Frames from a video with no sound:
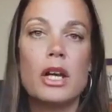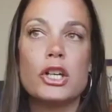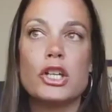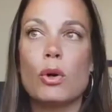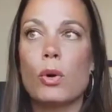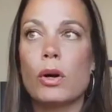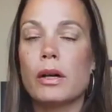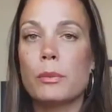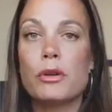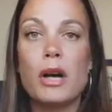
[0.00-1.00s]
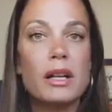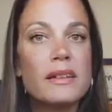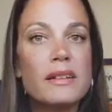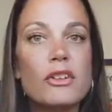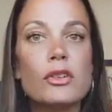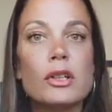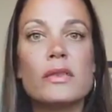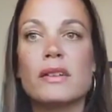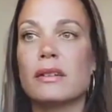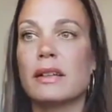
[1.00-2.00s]
your products and
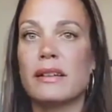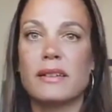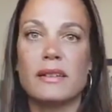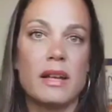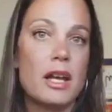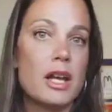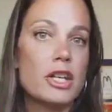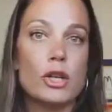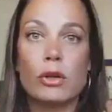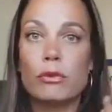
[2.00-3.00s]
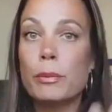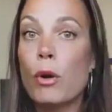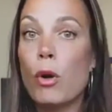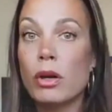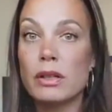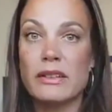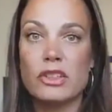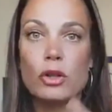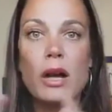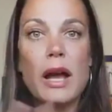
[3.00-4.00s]
service lists, your report list,
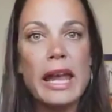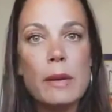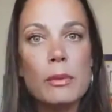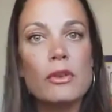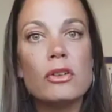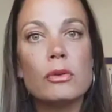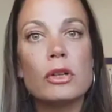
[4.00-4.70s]
you're able to